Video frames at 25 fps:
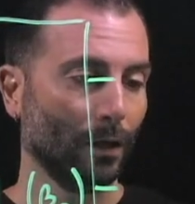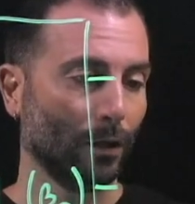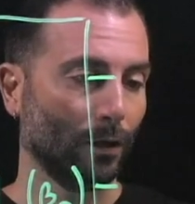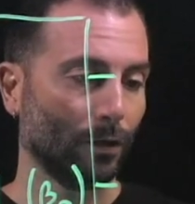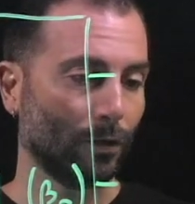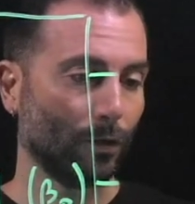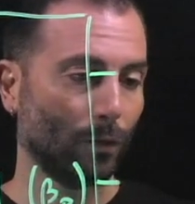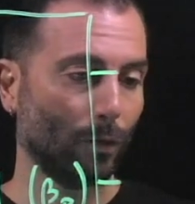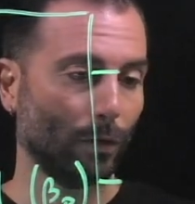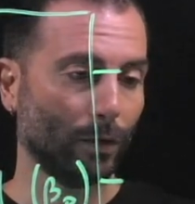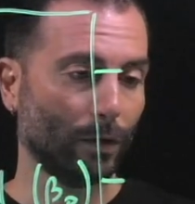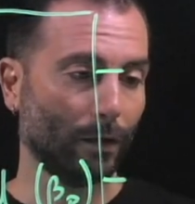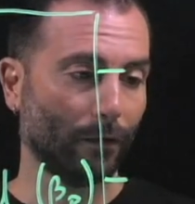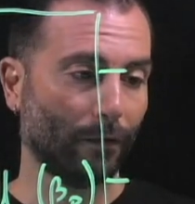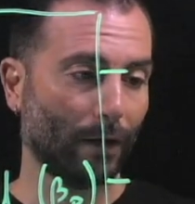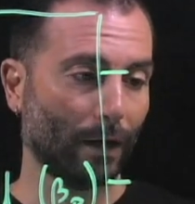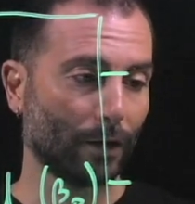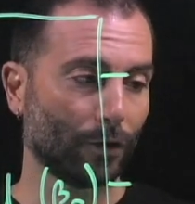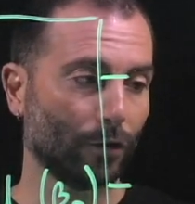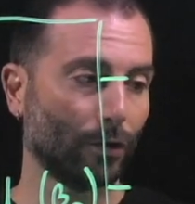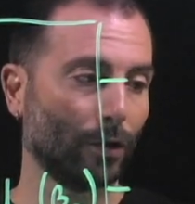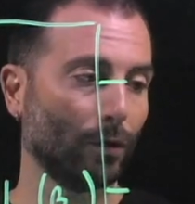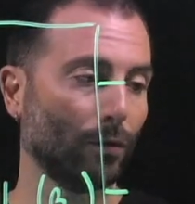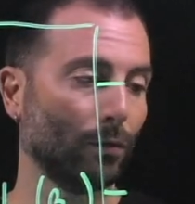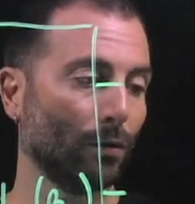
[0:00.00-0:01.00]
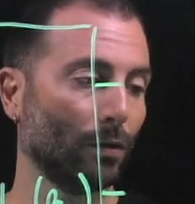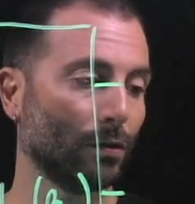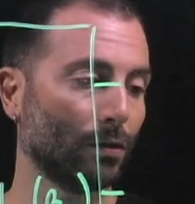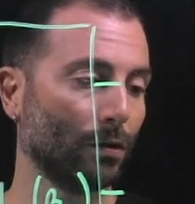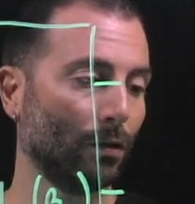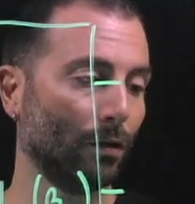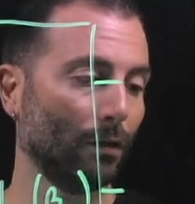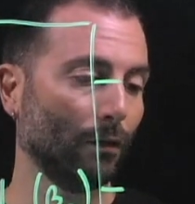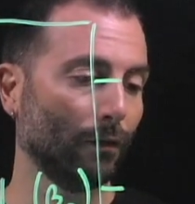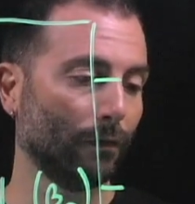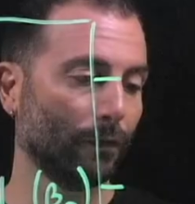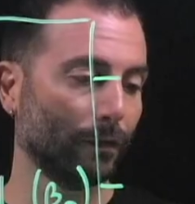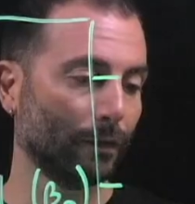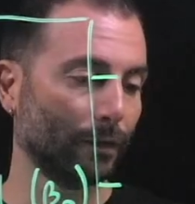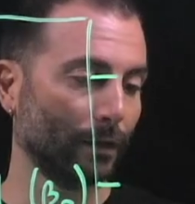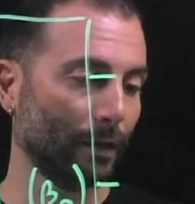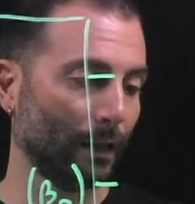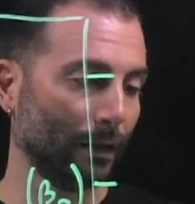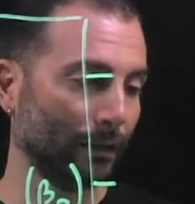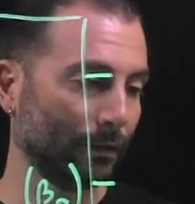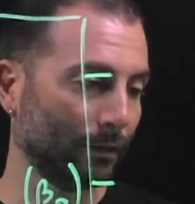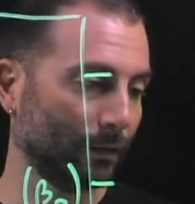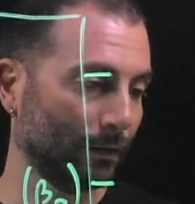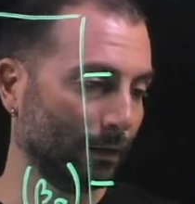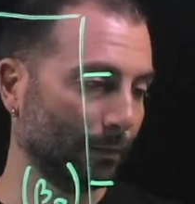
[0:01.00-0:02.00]
So on the function we want to solve,
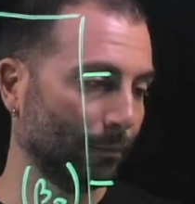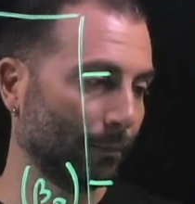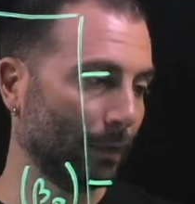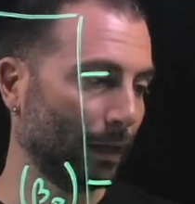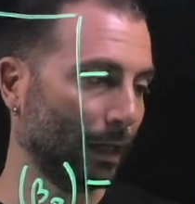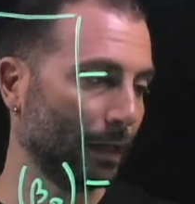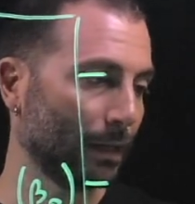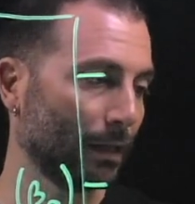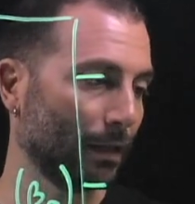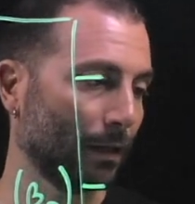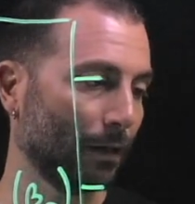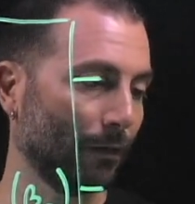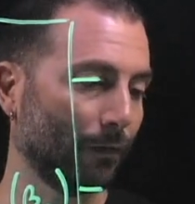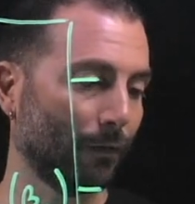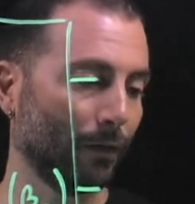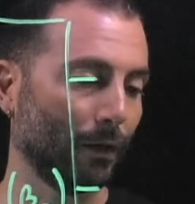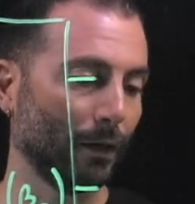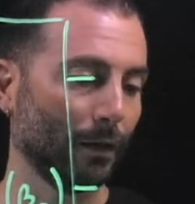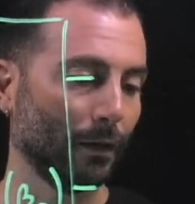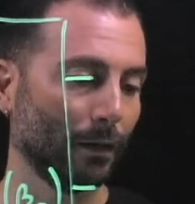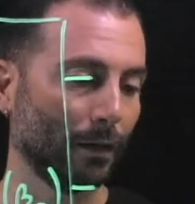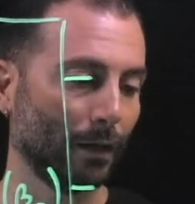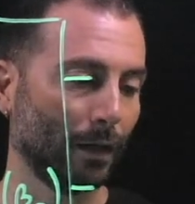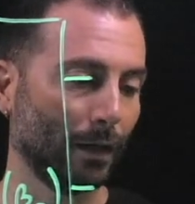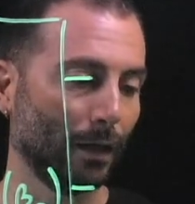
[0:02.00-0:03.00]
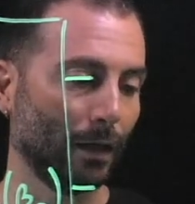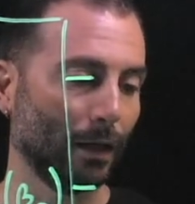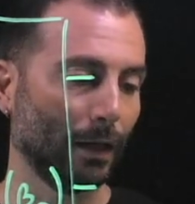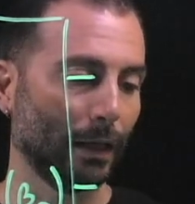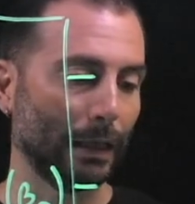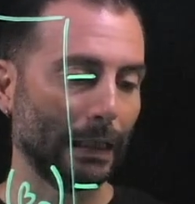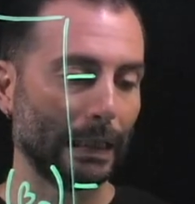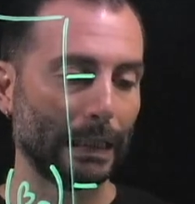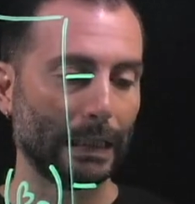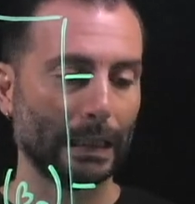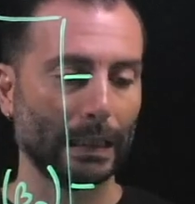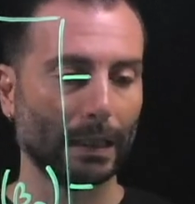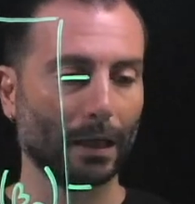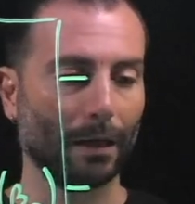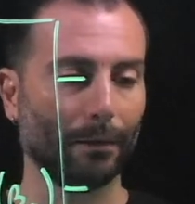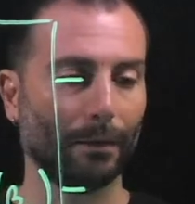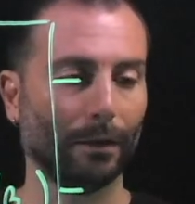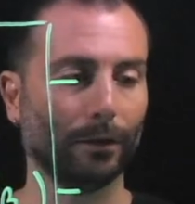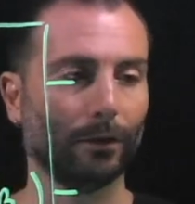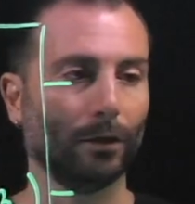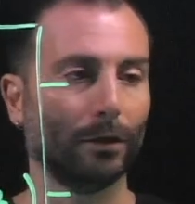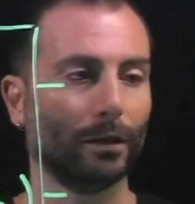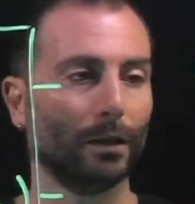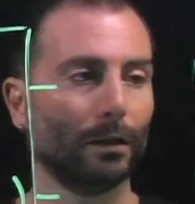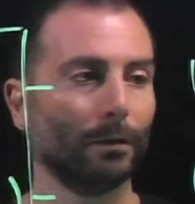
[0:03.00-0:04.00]
that implies a different Ising
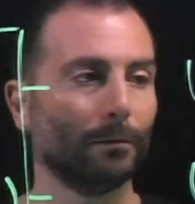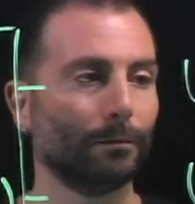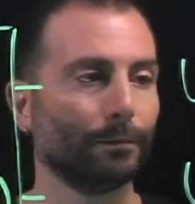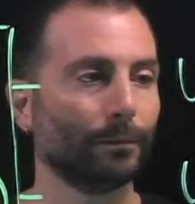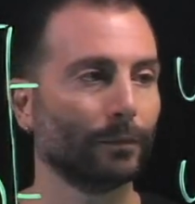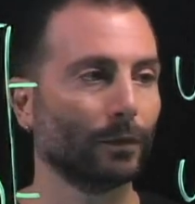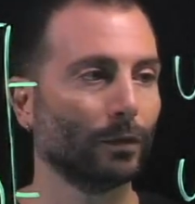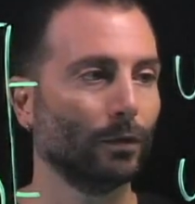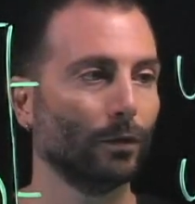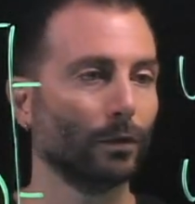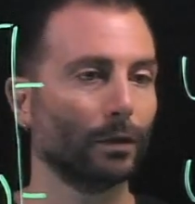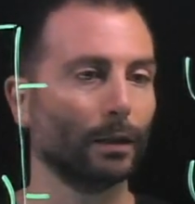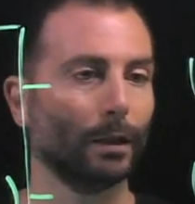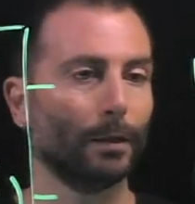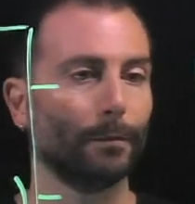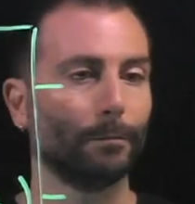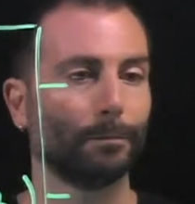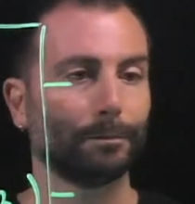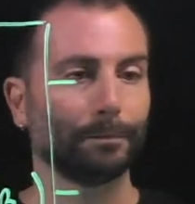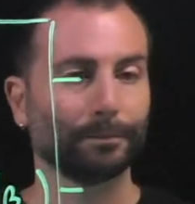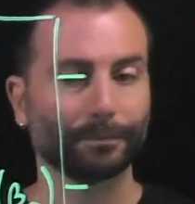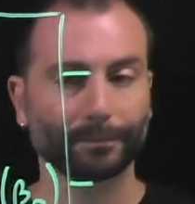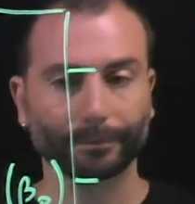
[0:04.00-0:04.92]
Hamiltonian. Okay.